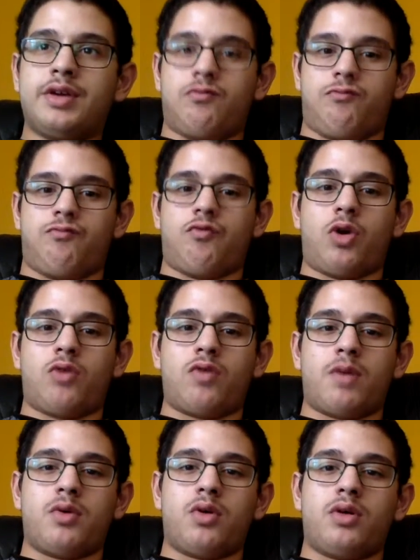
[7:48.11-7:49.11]
Royal
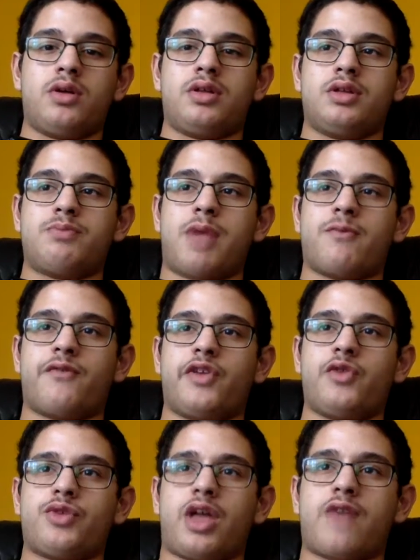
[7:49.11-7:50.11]
Rumble
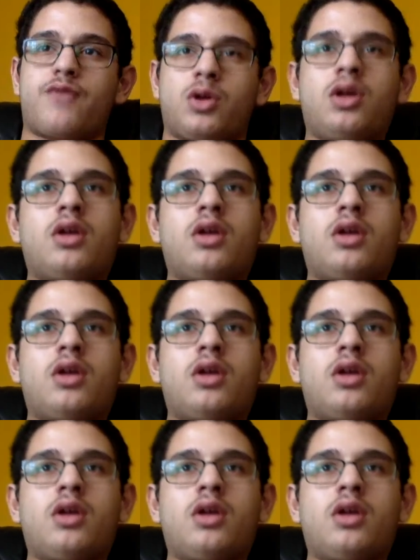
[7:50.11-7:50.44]
pay-per-views ever,